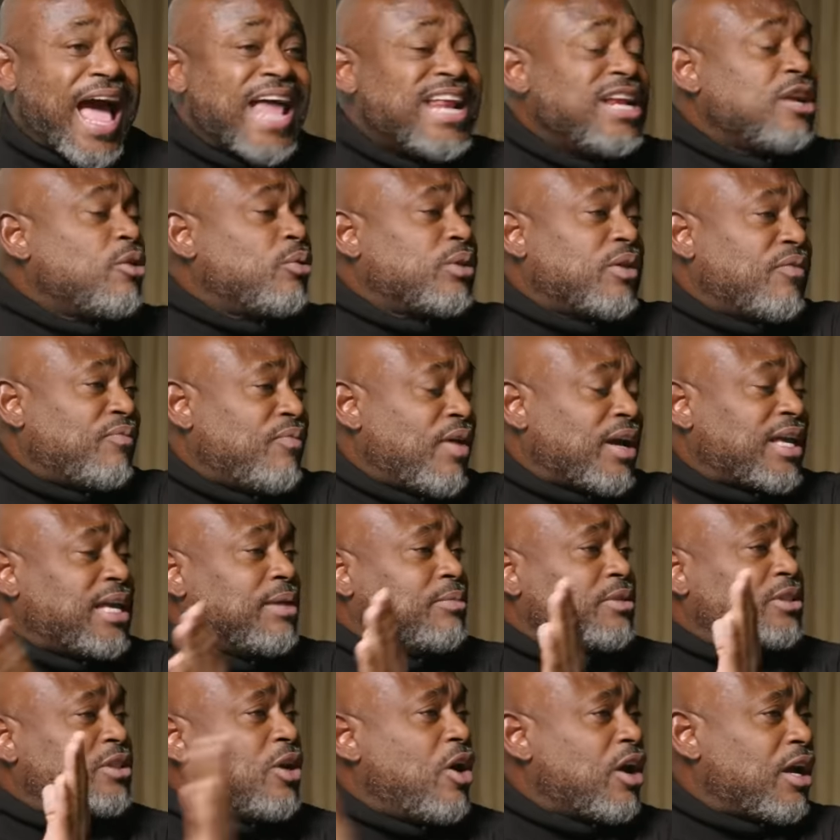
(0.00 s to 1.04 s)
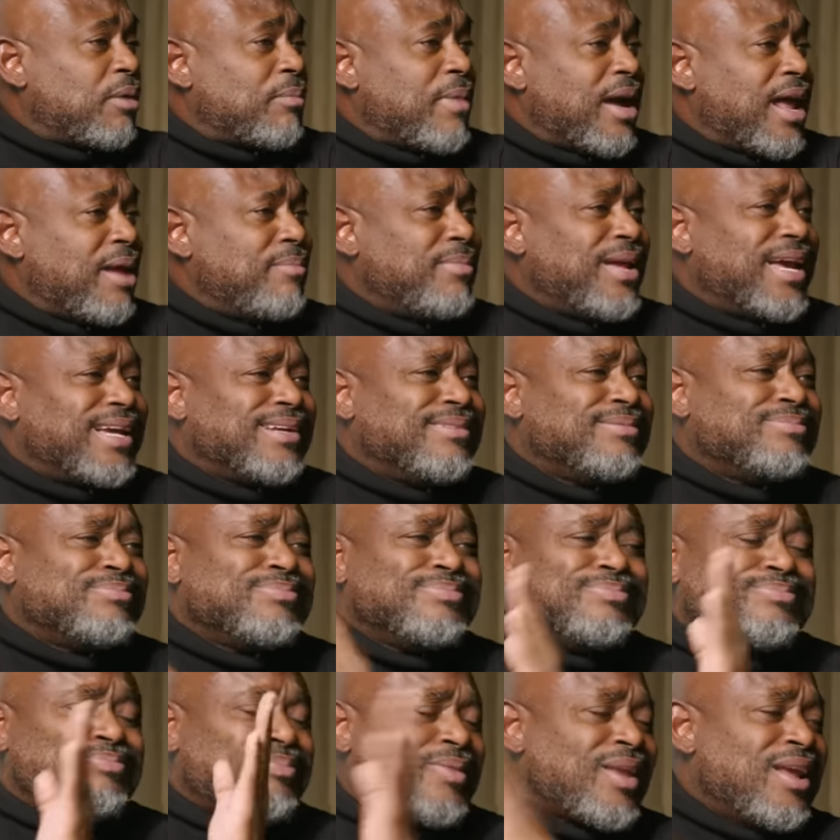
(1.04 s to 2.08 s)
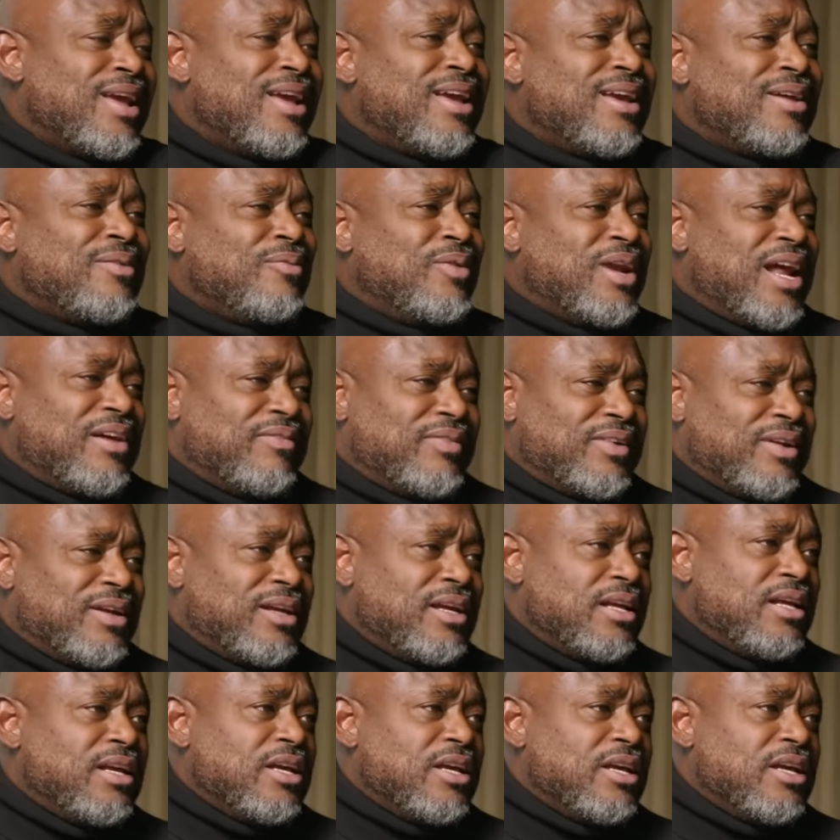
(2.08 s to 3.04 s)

I didn't know what the fuck he was talking about. I'm like, whatever.